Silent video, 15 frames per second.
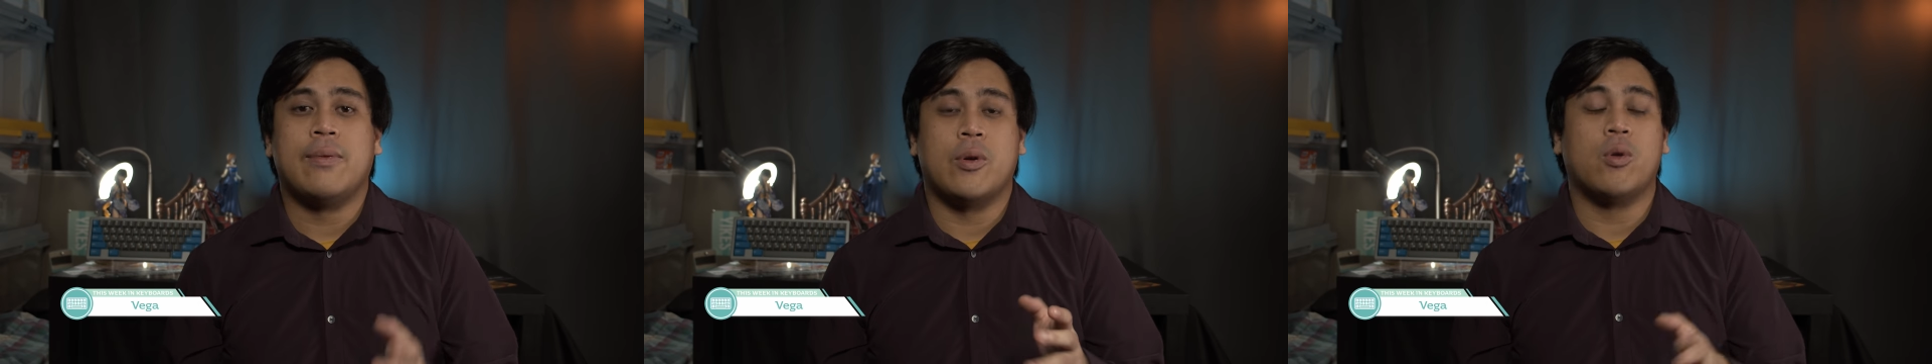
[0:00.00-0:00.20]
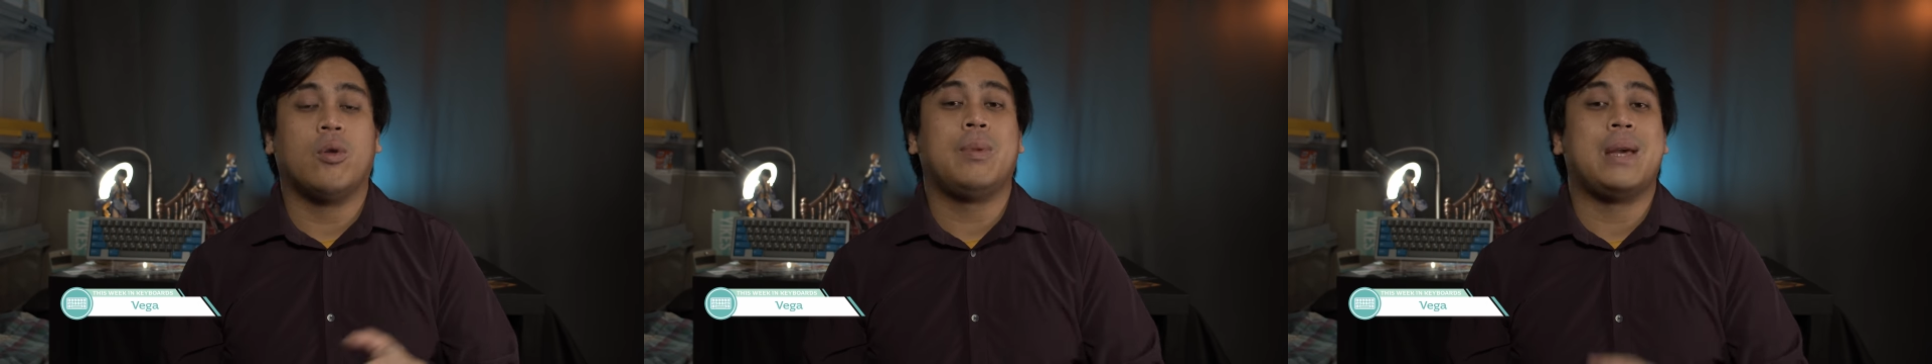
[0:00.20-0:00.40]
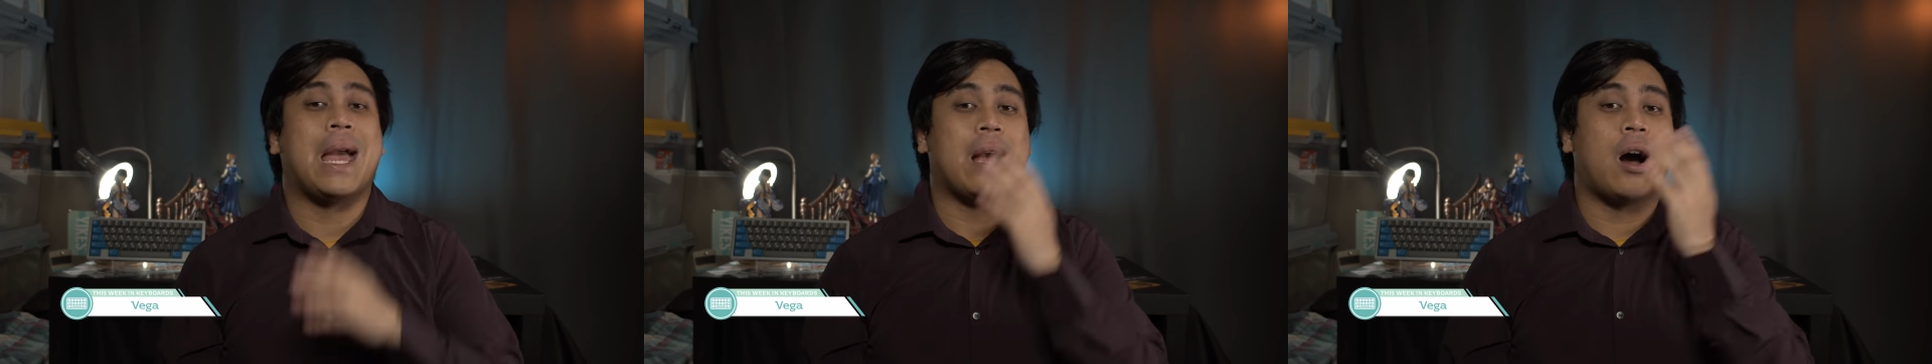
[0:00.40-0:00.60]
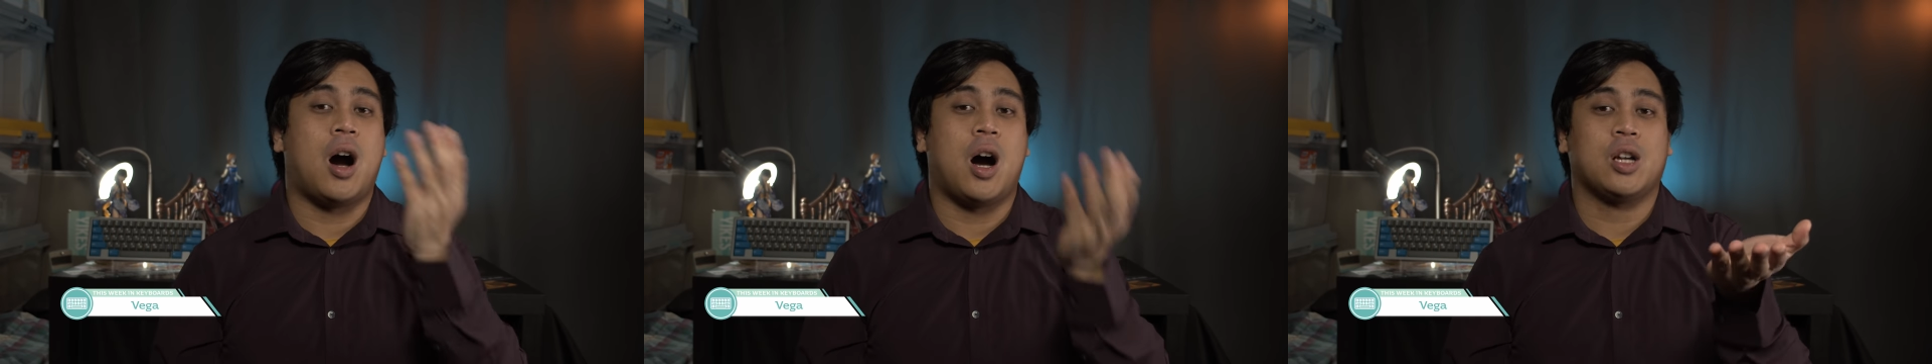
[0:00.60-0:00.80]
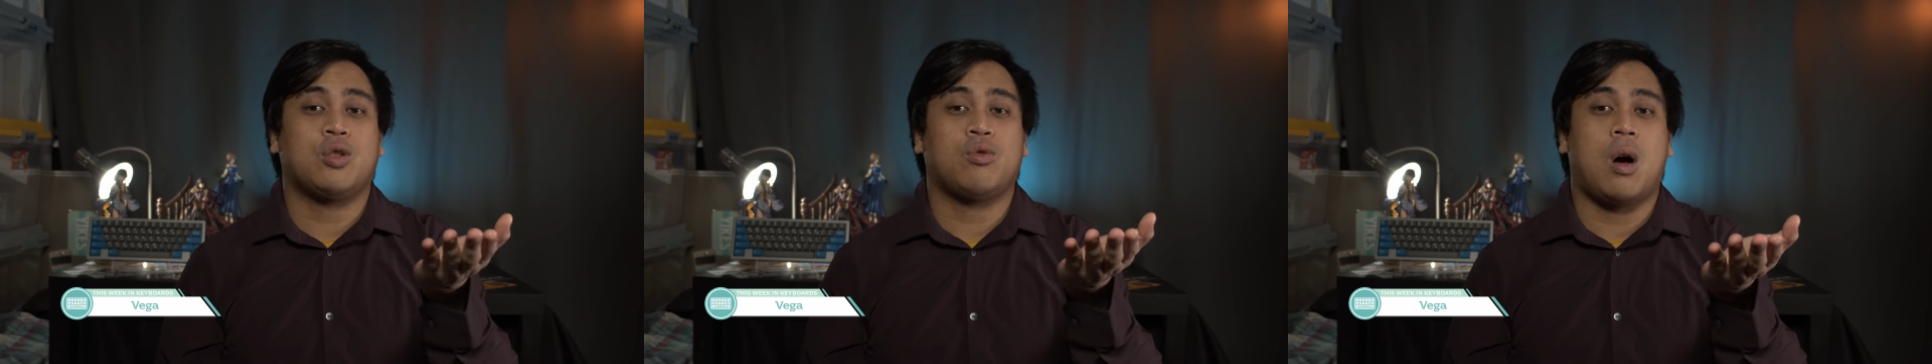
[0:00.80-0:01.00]
There will be a
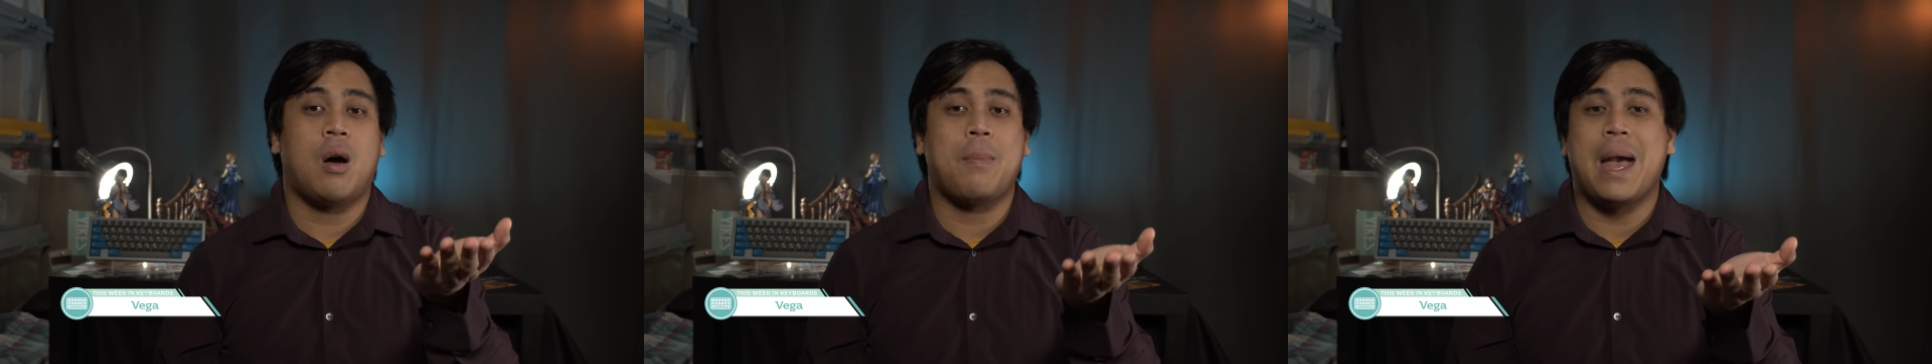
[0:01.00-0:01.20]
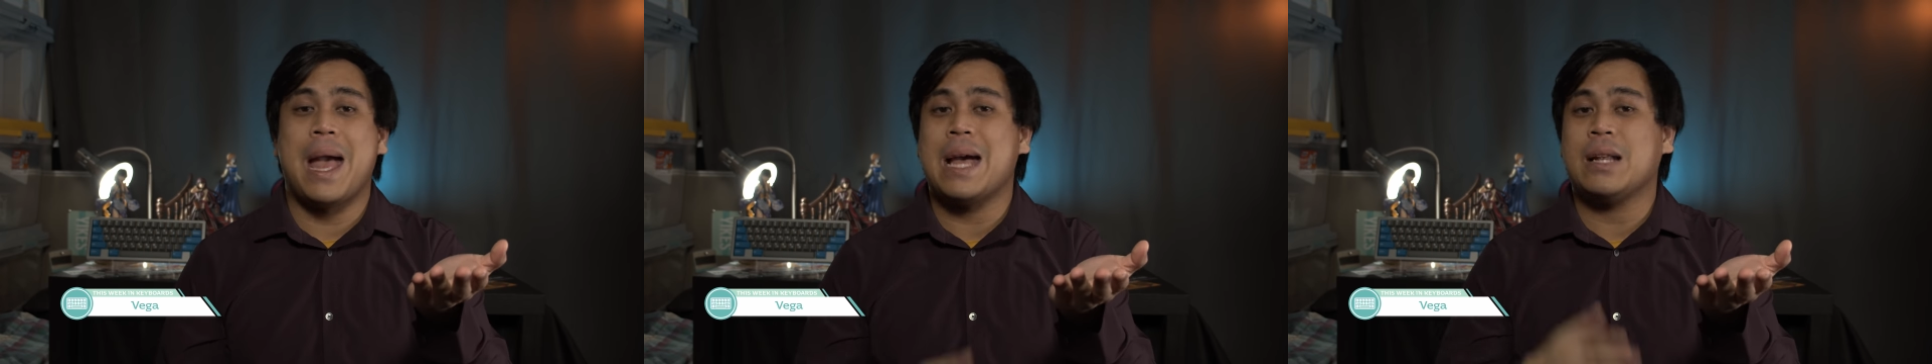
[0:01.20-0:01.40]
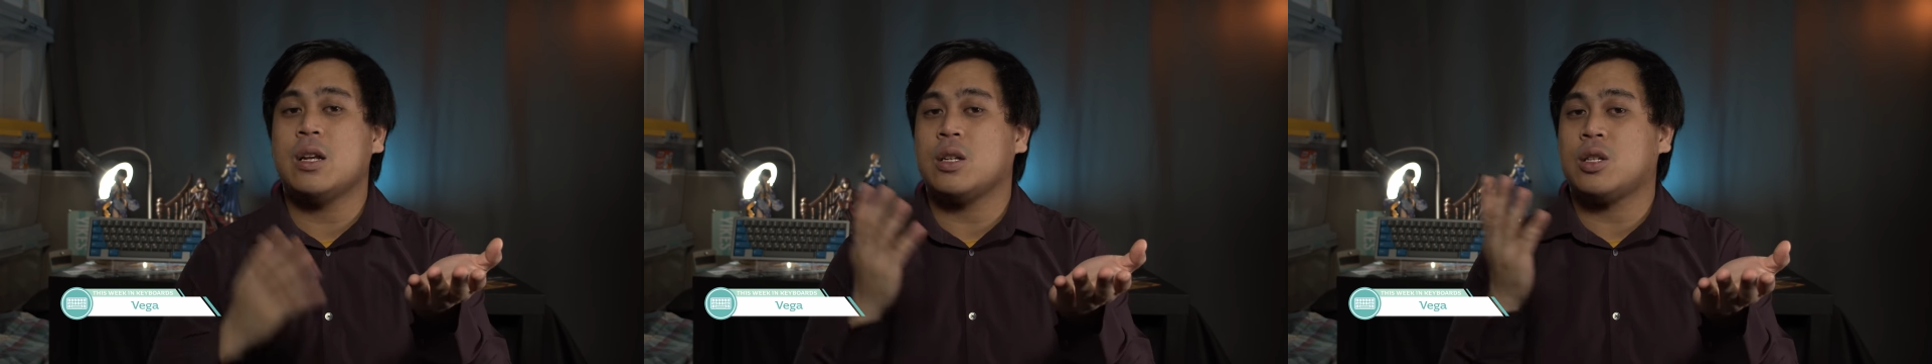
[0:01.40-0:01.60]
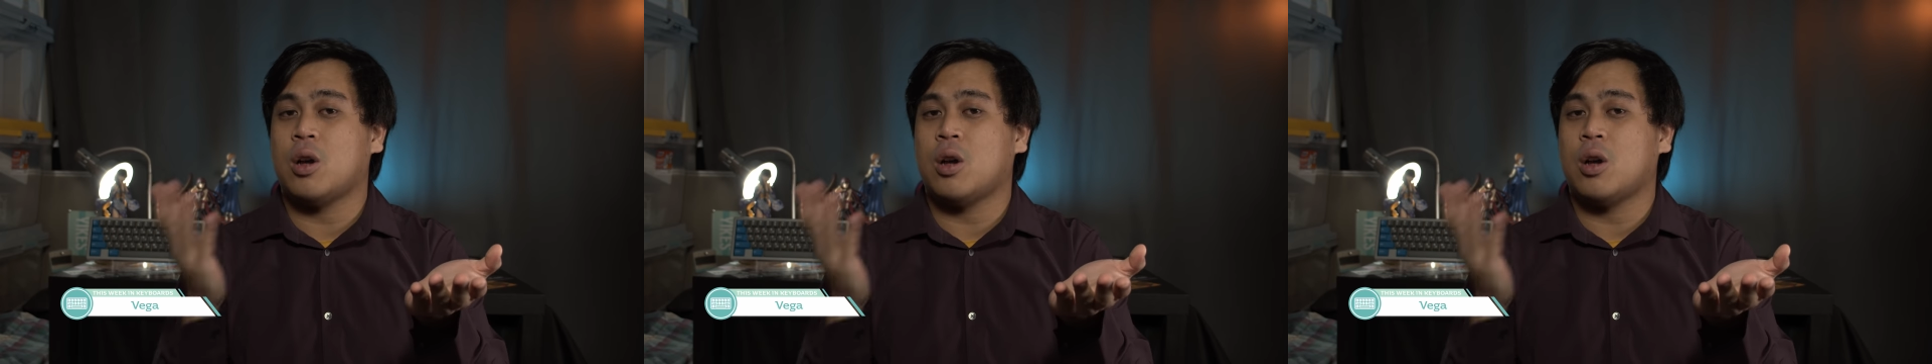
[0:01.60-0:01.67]
hot swap and